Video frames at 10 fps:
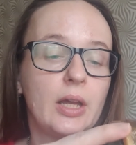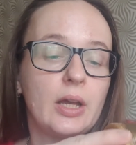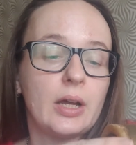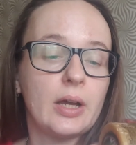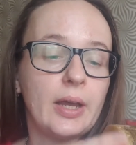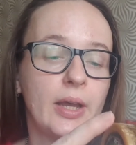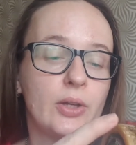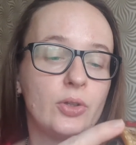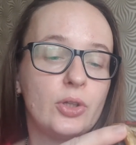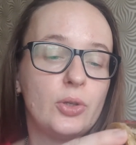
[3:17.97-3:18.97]

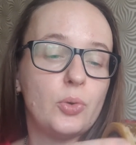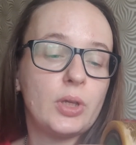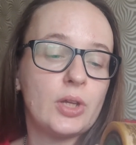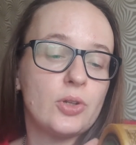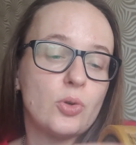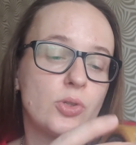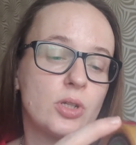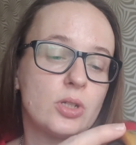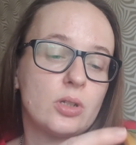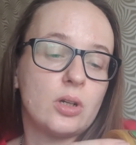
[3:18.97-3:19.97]
And you can use
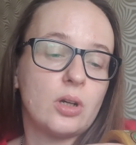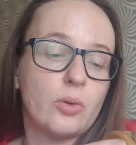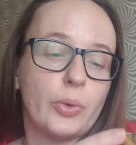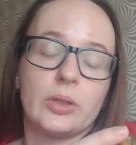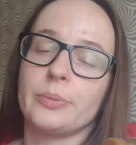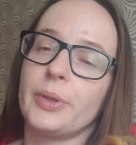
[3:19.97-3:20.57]
it, well,